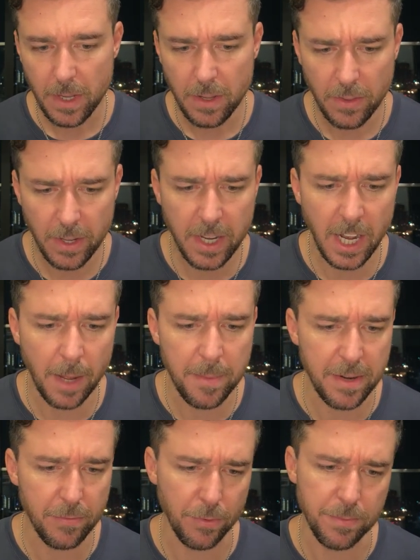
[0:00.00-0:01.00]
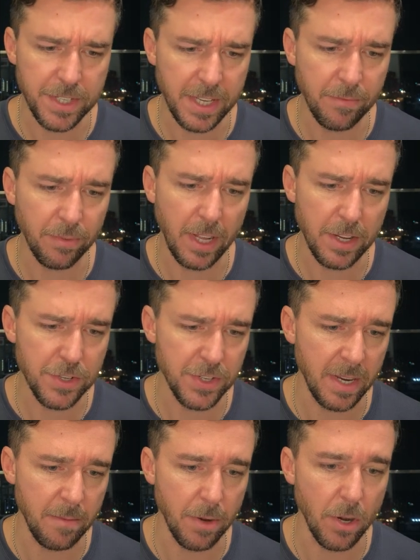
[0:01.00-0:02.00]
A comment from Zen Flesh,
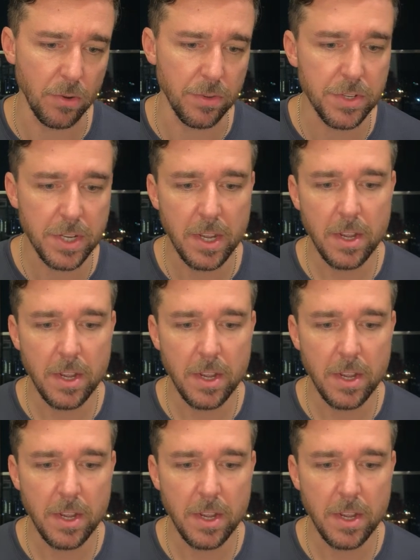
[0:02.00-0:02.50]
Zen Bones.